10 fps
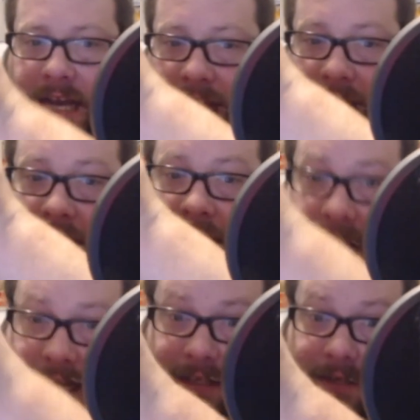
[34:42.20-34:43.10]

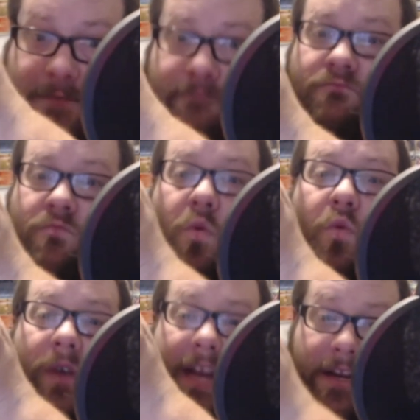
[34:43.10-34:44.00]
Yes.
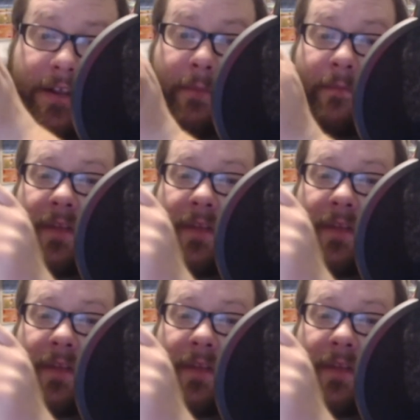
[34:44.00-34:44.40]
Read them.